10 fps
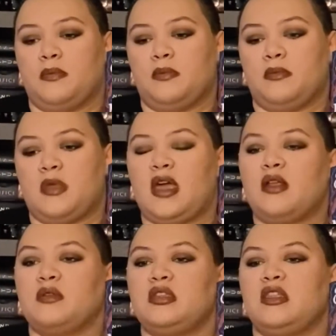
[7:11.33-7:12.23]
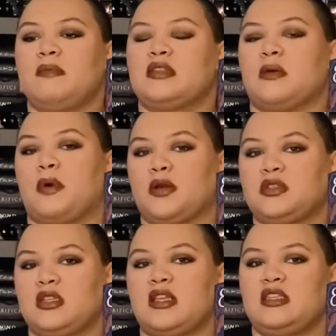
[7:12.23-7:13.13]
I don't see them as a
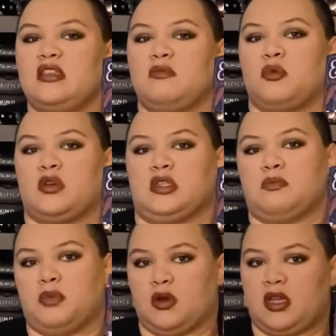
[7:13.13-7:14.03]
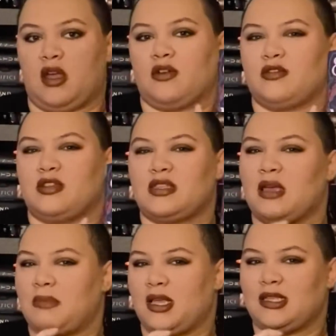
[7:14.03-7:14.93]
person. I see them more as a book character. Does that
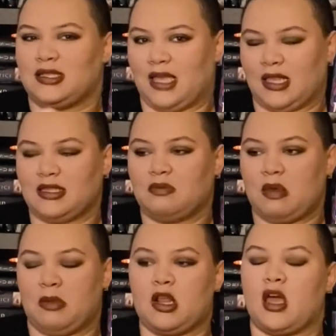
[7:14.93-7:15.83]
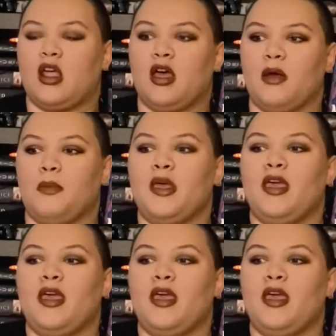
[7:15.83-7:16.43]
make sense? Maybe not.